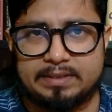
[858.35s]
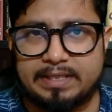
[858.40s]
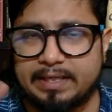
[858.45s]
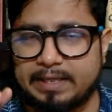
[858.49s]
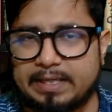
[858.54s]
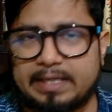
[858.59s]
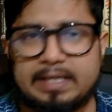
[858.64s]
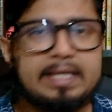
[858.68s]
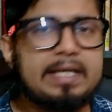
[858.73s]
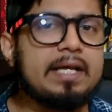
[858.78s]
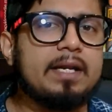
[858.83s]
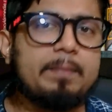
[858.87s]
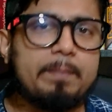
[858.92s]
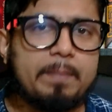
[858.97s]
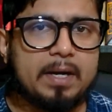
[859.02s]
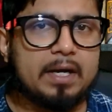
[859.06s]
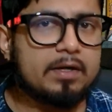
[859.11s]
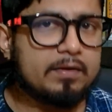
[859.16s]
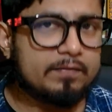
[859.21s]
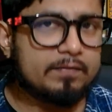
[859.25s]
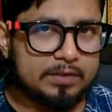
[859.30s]
technical
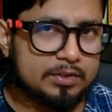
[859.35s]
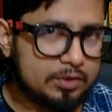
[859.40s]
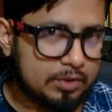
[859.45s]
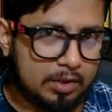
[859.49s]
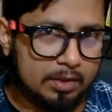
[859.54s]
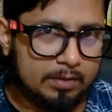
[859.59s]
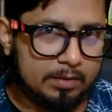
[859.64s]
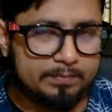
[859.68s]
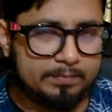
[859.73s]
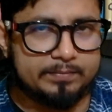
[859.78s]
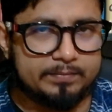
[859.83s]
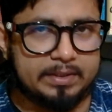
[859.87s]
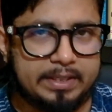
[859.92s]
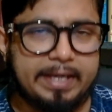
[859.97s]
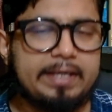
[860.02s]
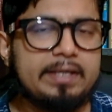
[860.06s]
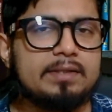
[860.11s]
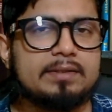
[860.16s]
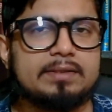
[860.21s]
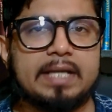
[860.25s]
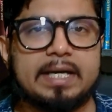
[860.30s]
part of the job
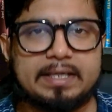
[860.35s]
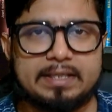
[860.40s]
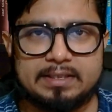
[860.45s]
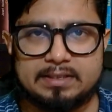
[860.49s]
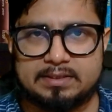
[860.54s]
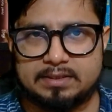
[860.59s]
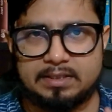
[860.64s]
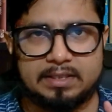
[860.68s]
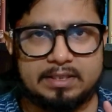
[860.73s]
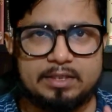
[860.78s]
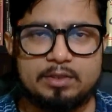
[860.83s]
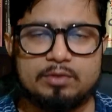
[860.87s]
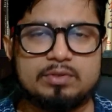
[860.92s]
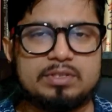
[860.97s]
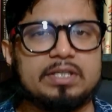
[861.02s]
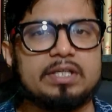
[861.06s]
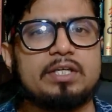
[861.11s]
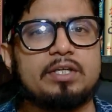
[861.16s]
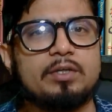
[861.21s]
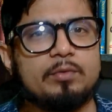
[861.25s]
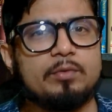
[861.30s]
right that is the
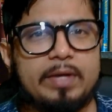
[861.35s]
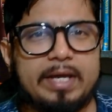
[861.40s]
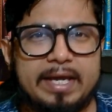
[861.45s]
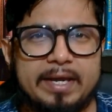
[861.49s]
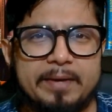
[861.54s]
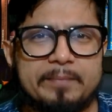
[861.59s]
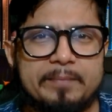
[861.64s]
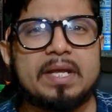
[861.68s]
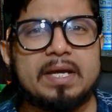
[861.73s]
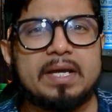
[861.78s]
qc qa